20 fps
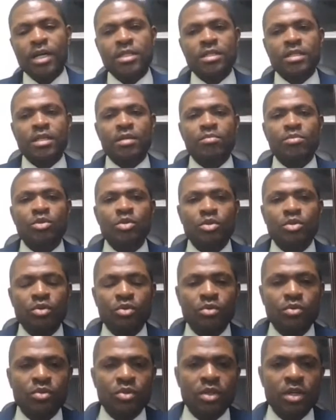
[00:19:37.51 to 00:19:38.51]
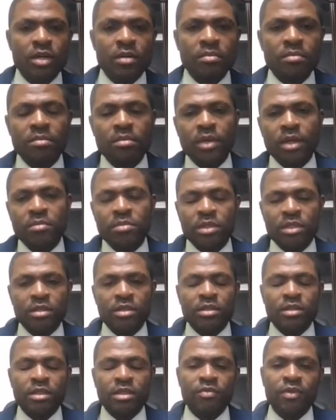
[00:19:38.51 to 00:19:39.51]
news
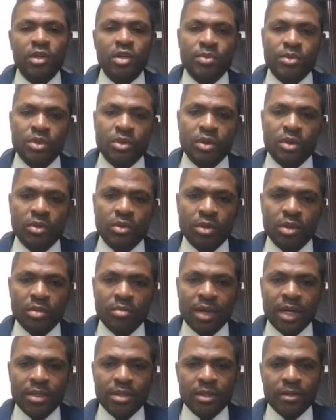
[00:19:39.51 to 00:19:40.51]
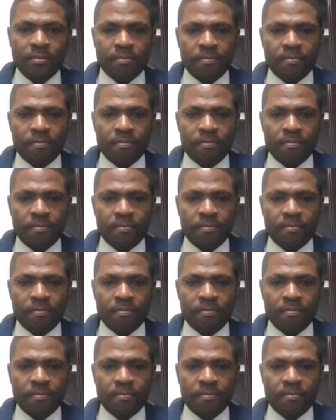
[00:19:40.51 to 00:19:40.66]
develops on the matter.